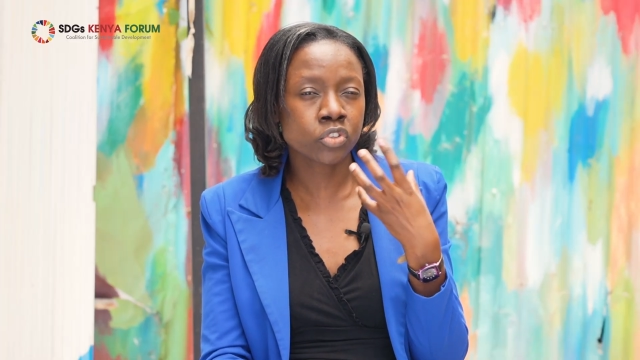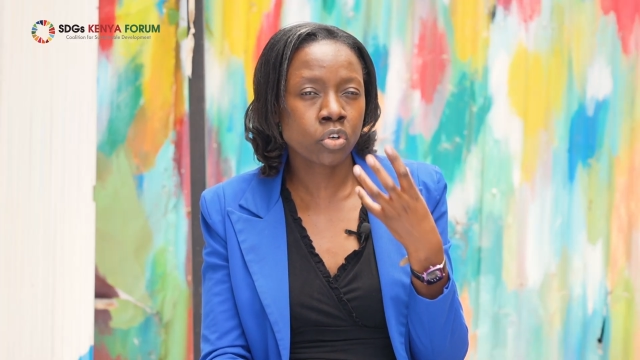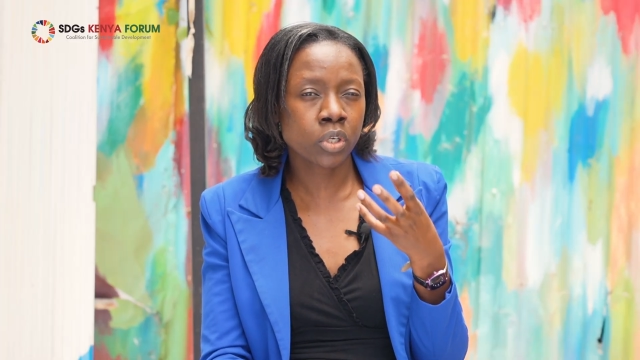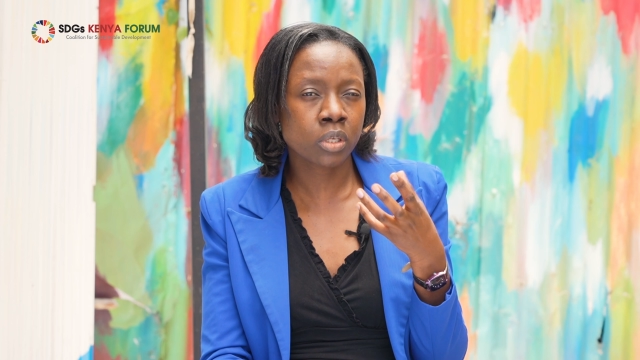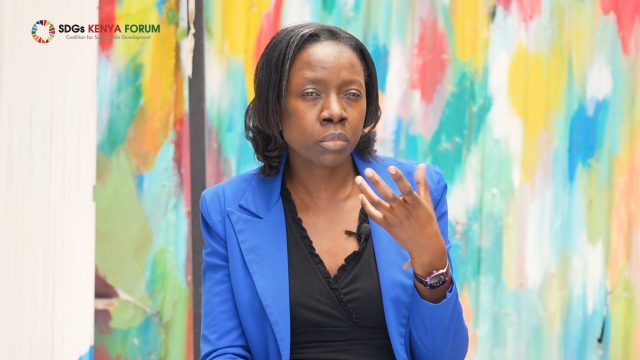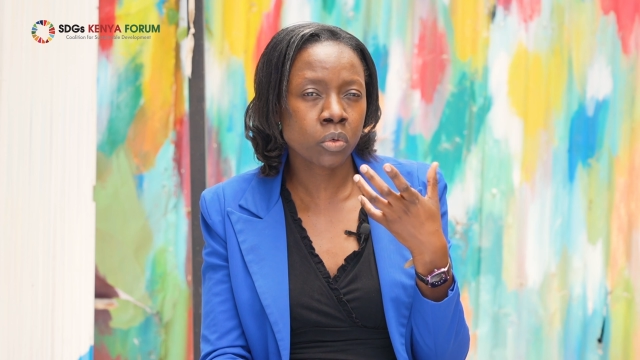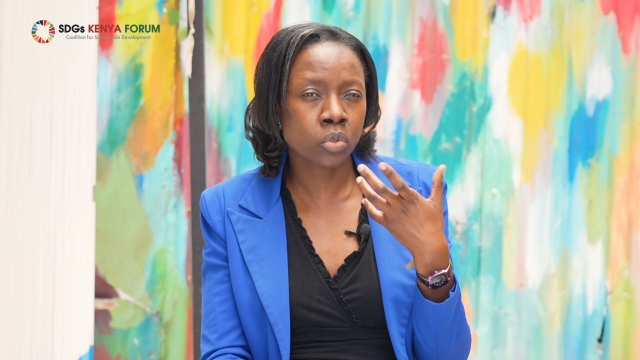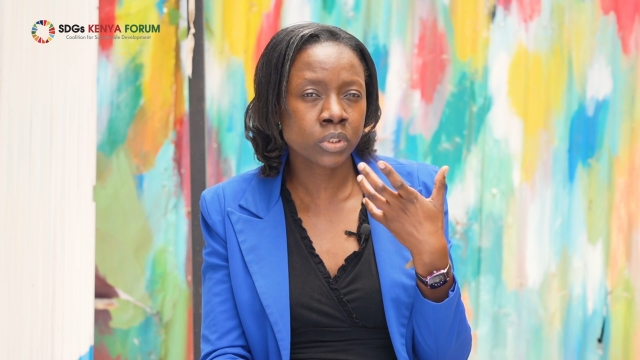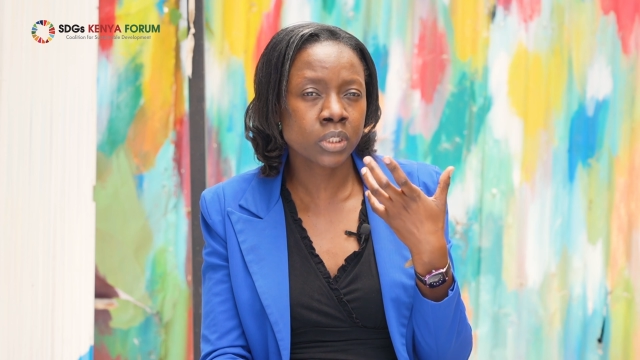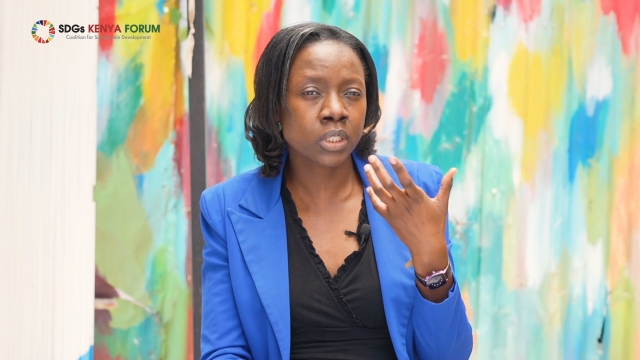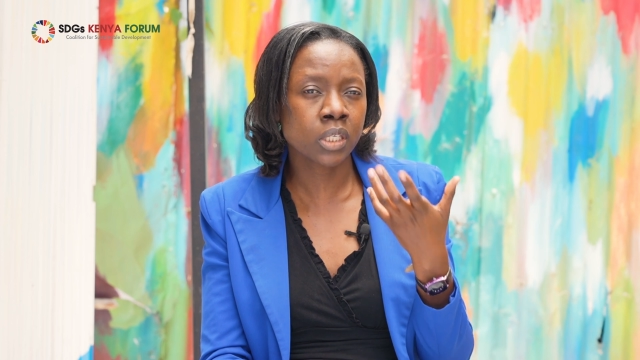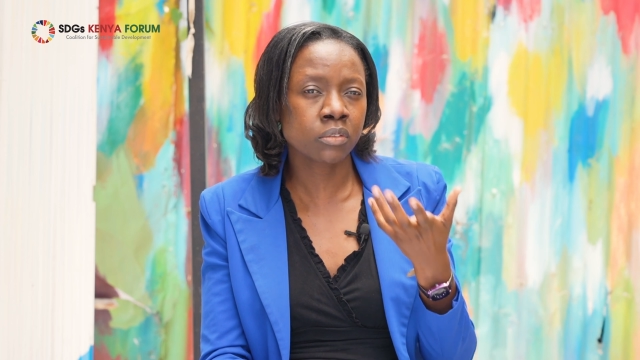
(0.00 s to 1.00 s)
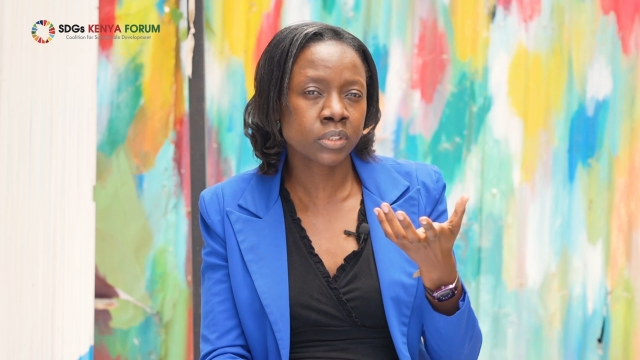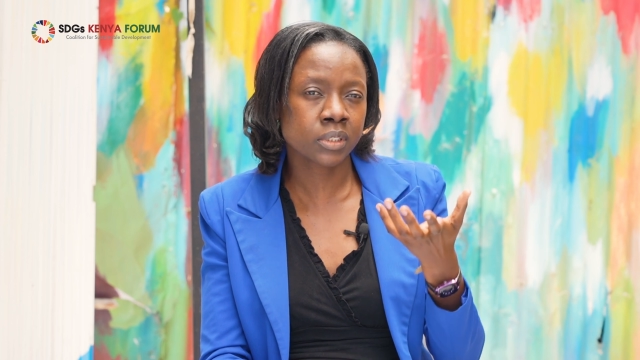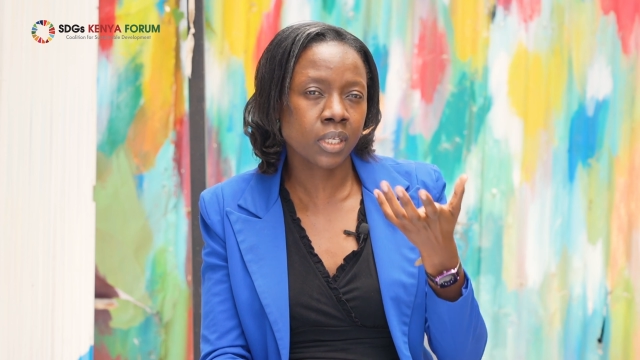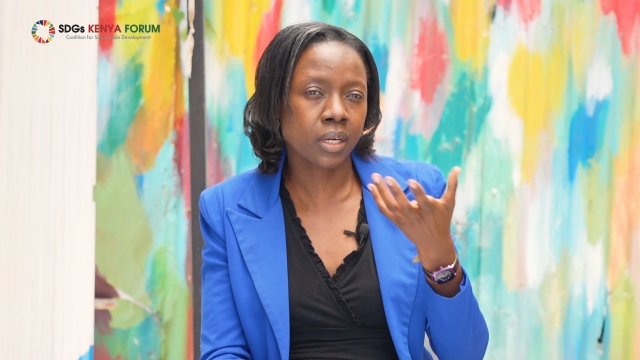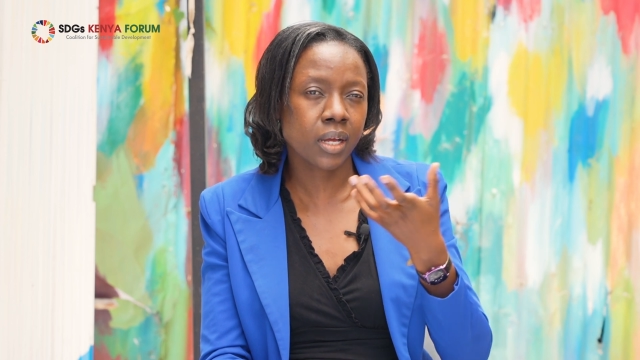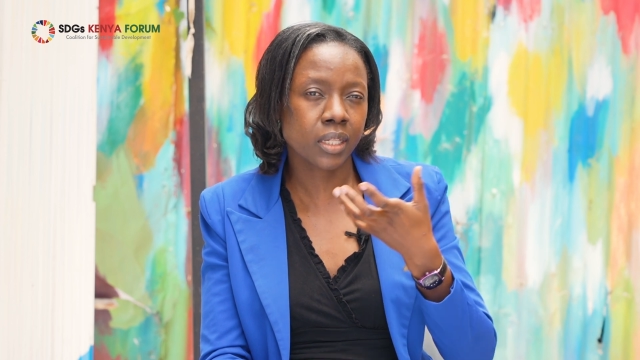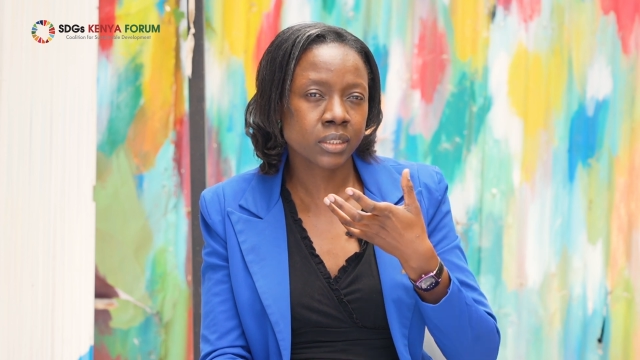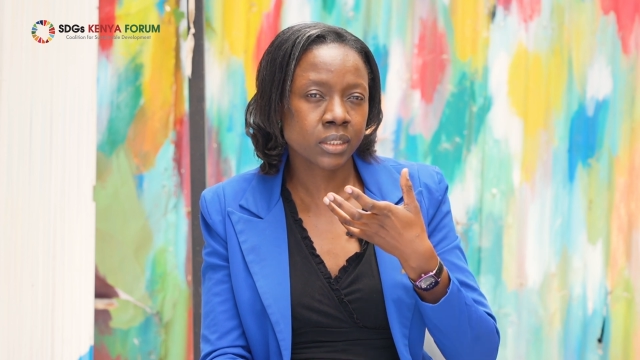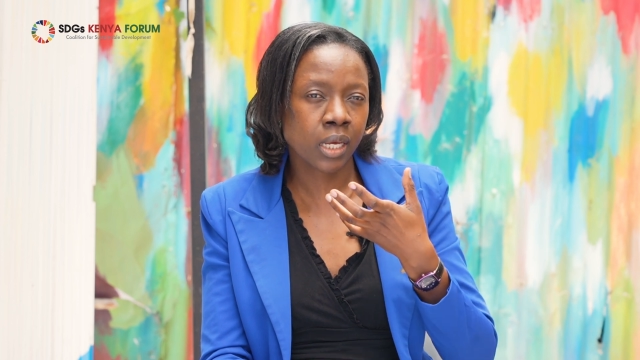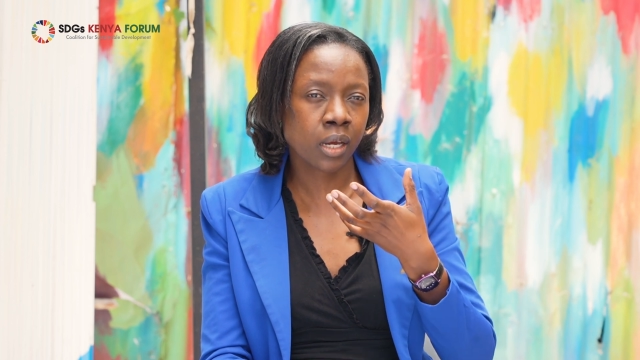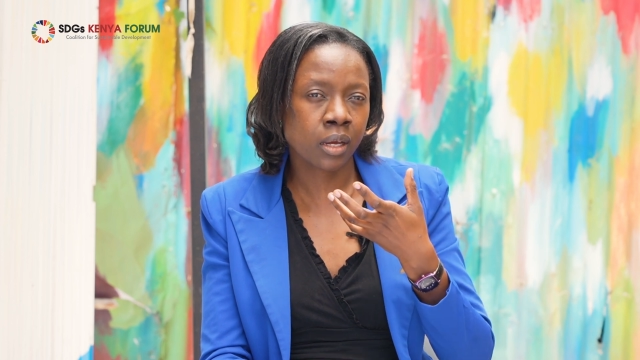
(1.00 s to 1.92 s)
talking because it gives the girls